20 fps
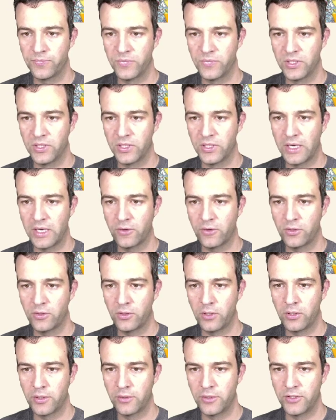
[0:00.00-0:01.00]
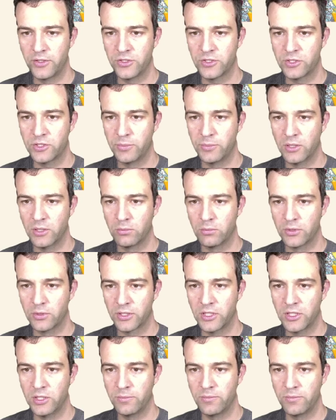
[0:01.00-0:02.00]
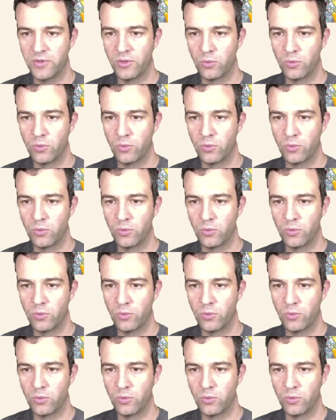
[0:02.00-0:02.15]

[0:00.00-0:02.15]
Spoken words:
The outer layer needs to be able to keep